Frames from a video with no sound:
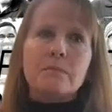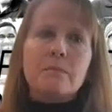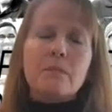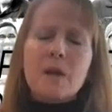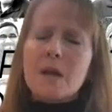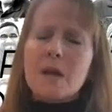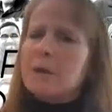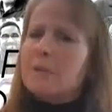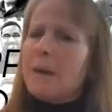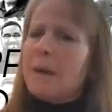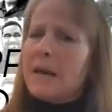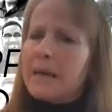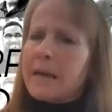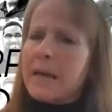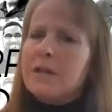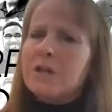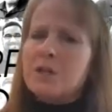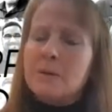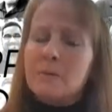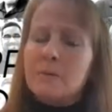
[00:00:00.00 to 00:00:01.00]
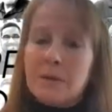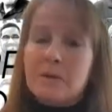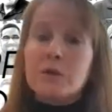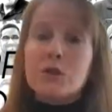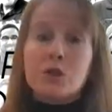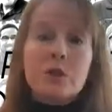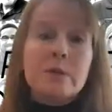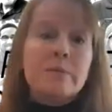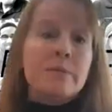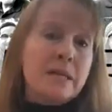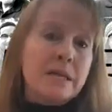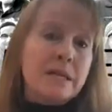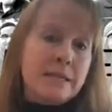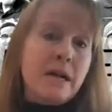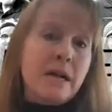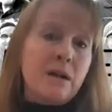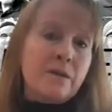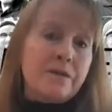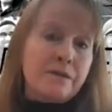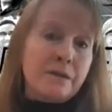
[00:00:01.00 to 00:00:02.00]
the medication, but for treatment
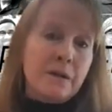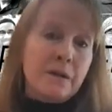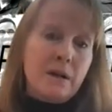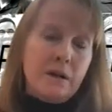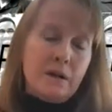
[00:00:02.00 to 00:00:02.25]
itself,